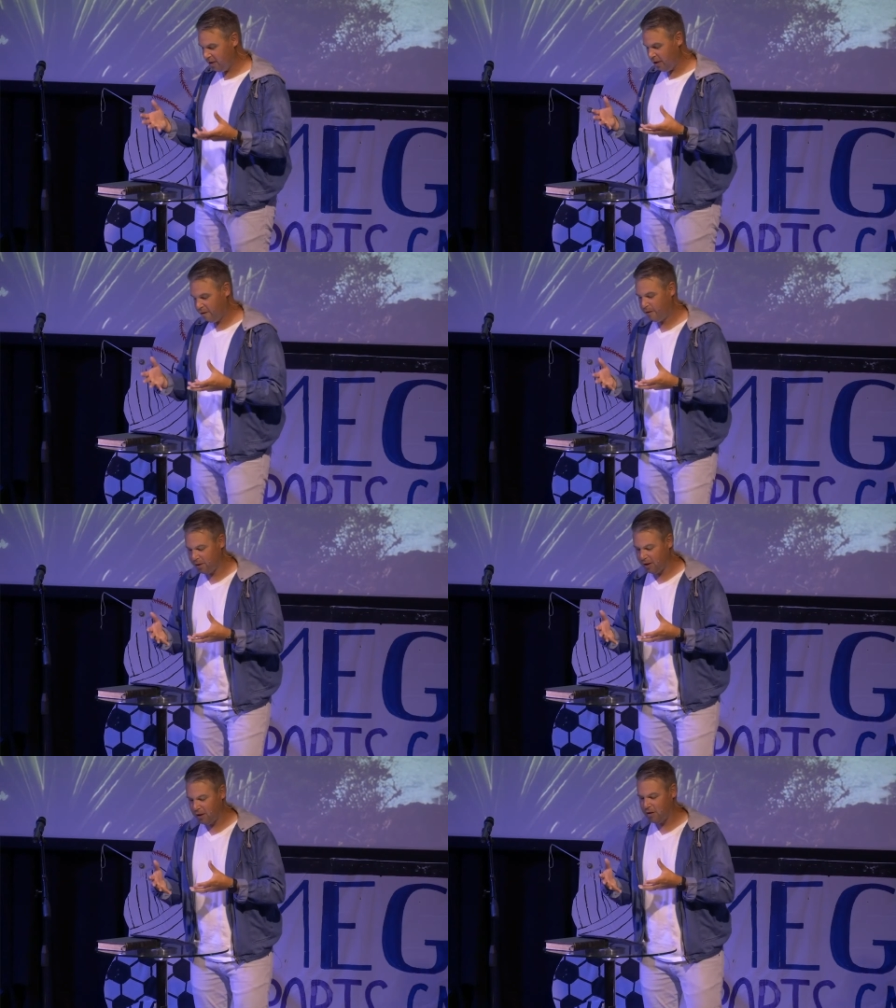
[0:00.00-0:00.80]

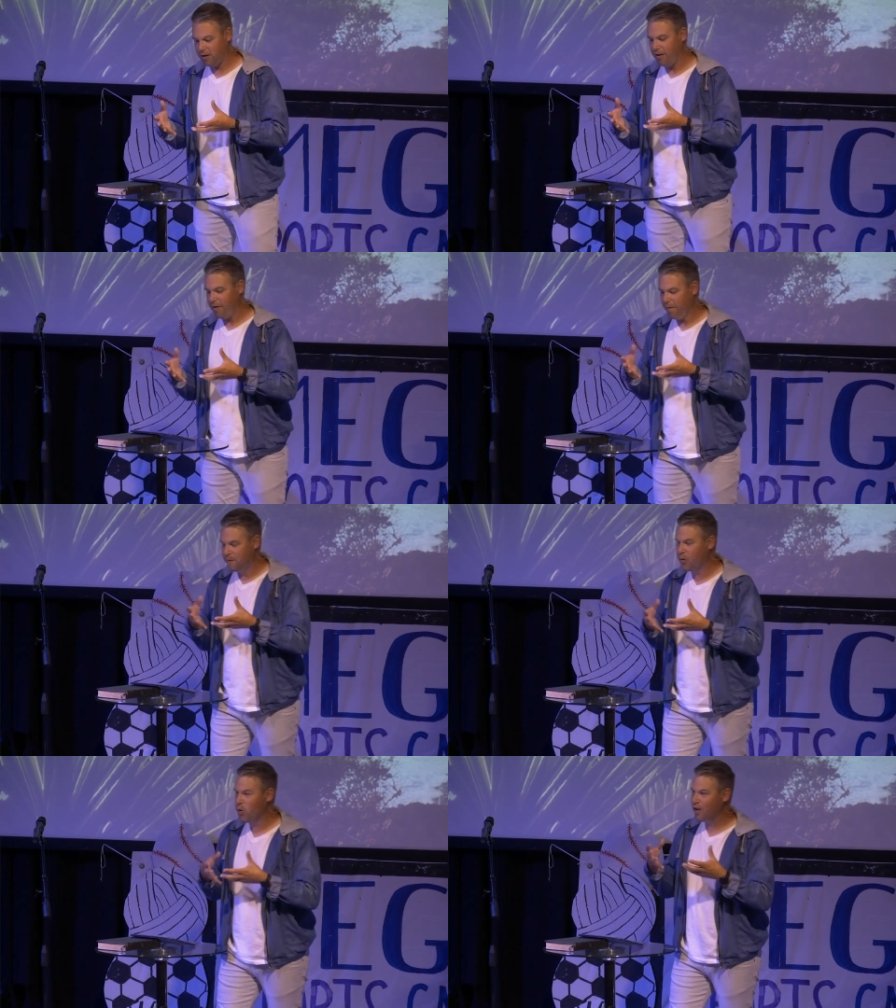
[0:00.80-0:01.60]
this
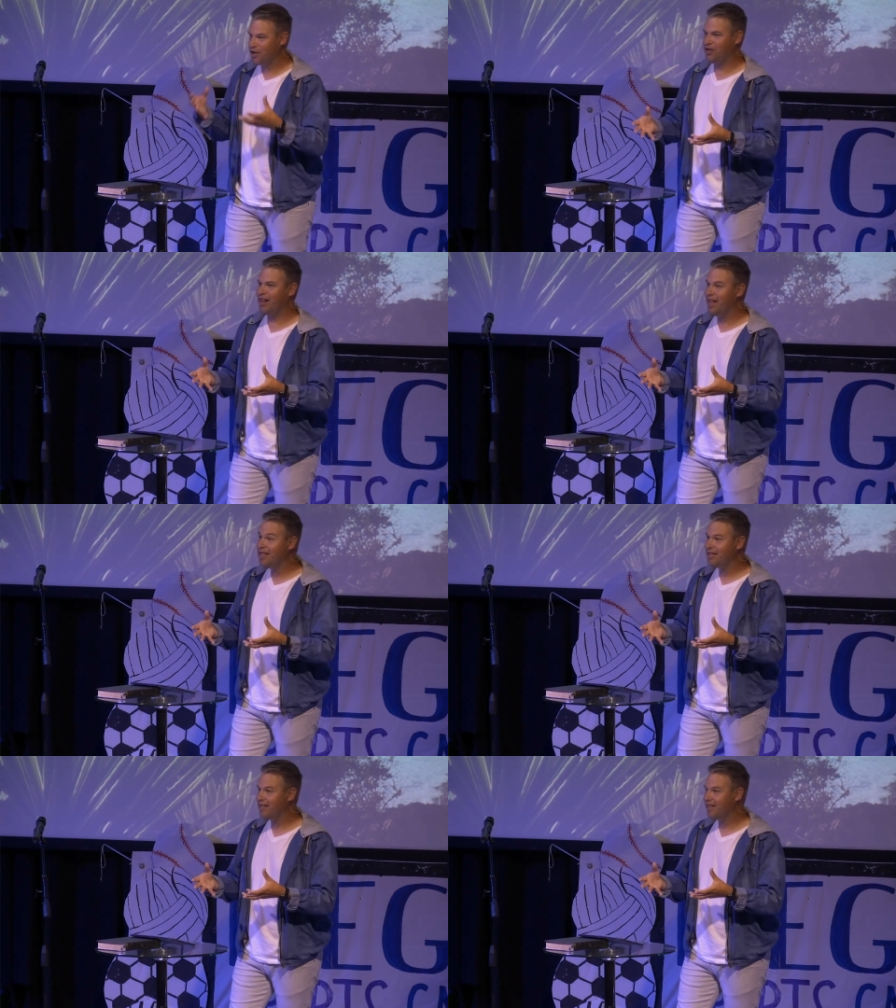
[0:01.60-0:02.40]

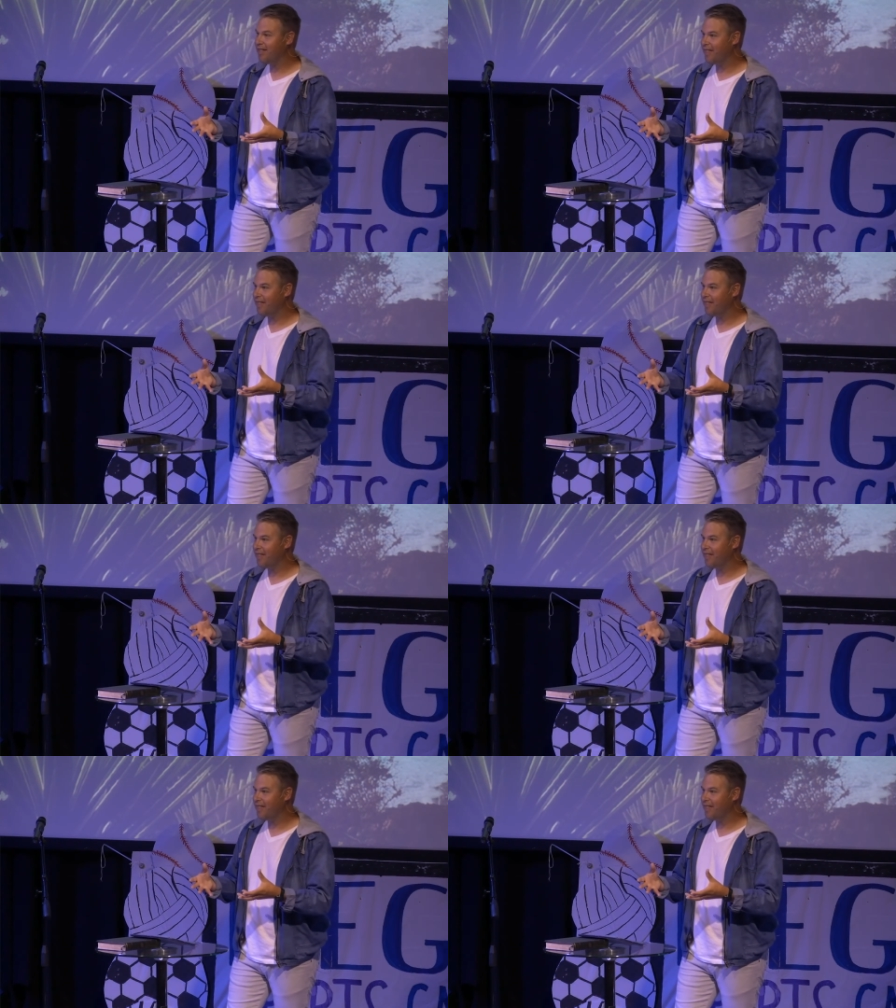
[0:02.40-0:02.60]
foolishness